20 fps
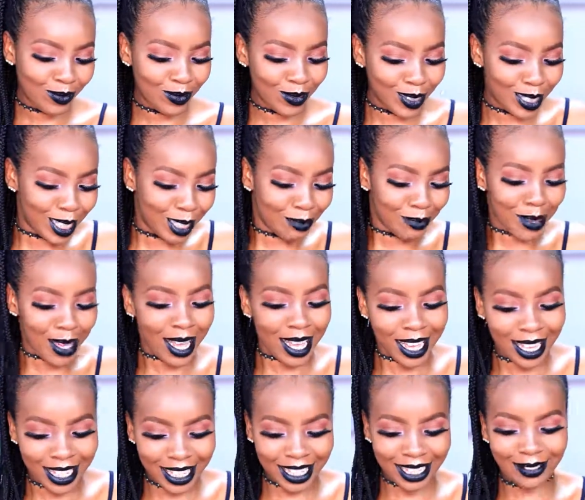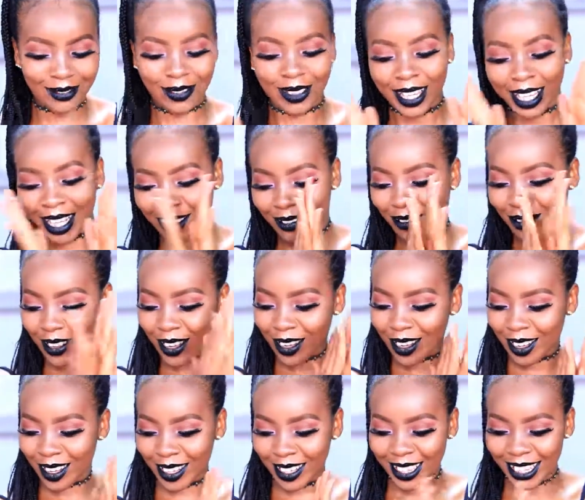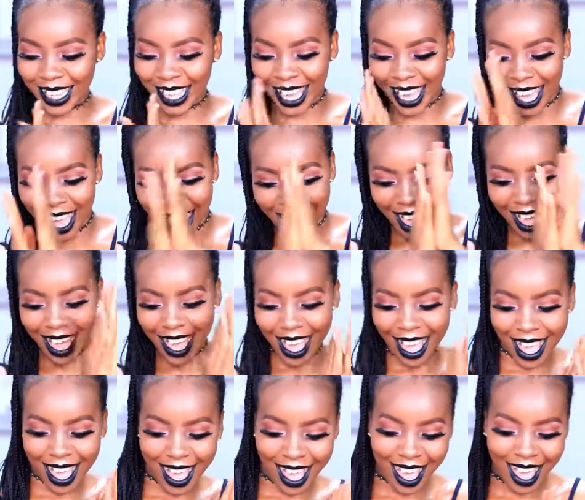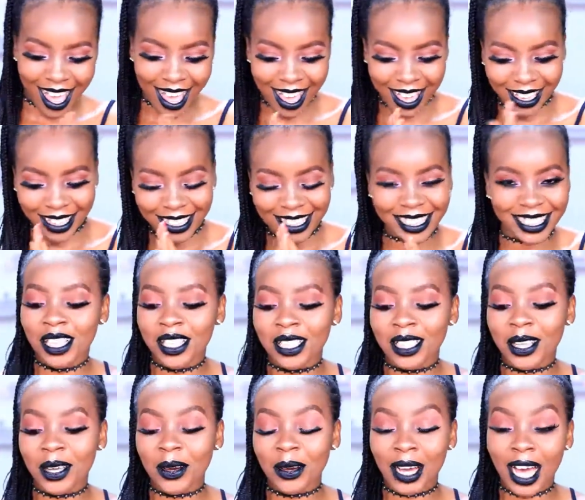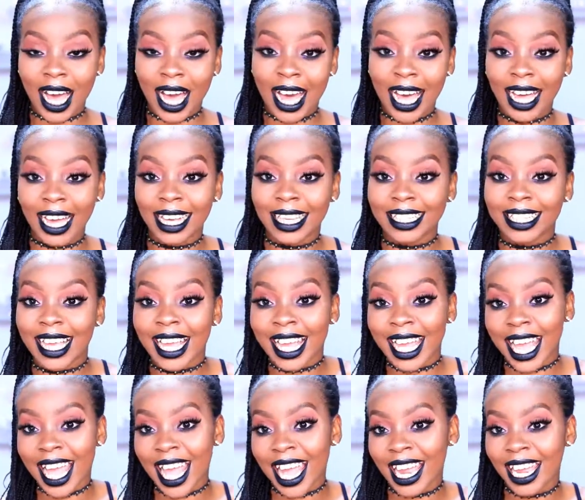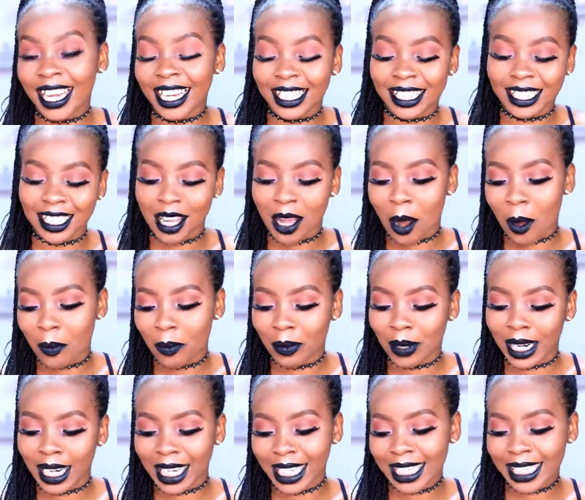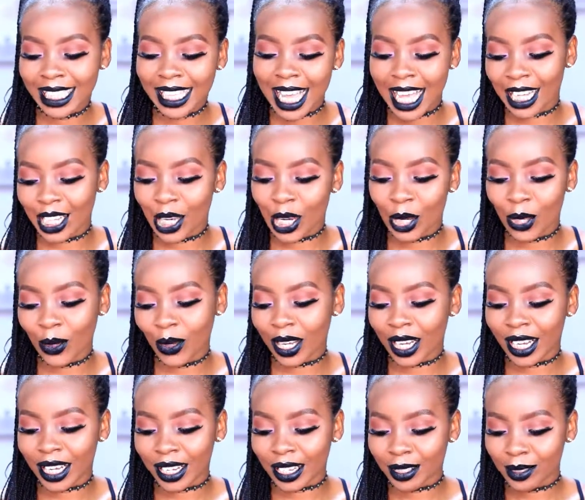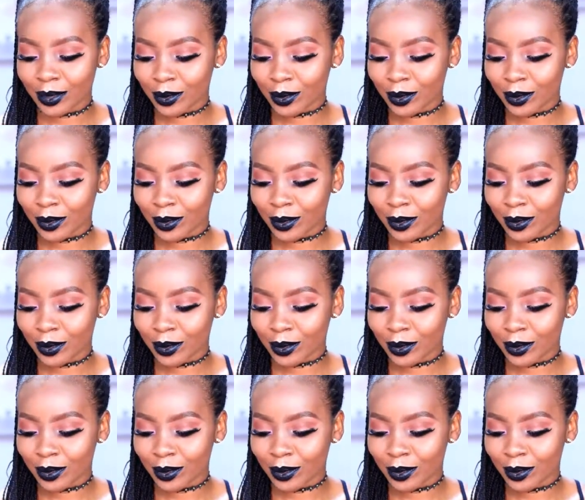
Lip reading: Spice, flavor, yes. So guys, here is the completed look.